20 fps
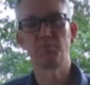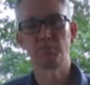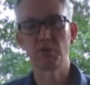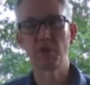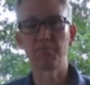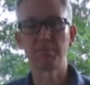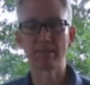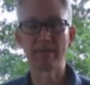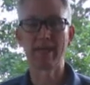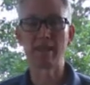
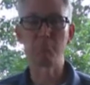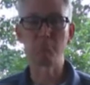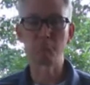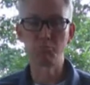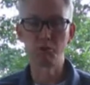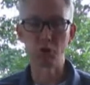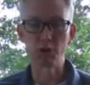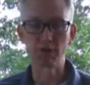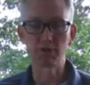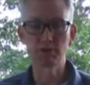topic and
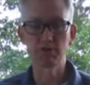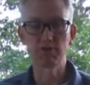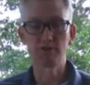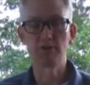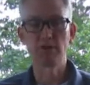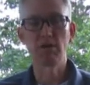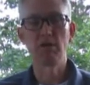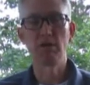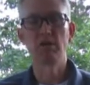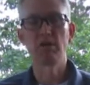books
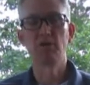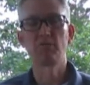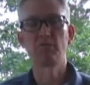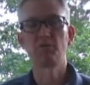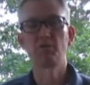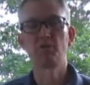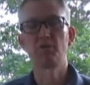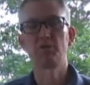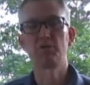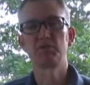
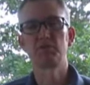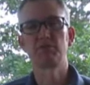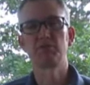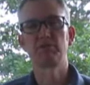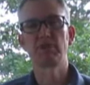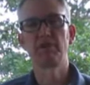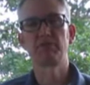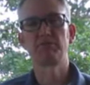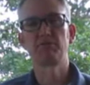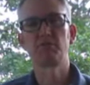for your
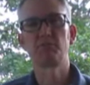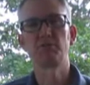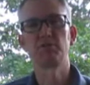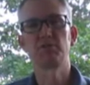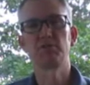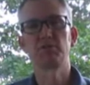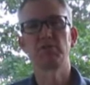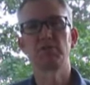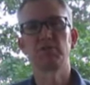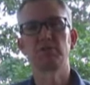historiographical
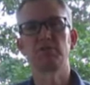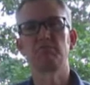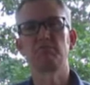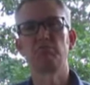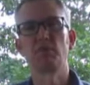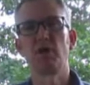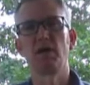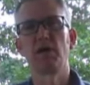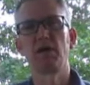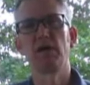presentation
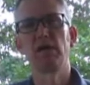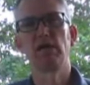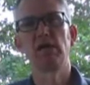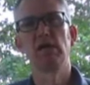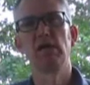by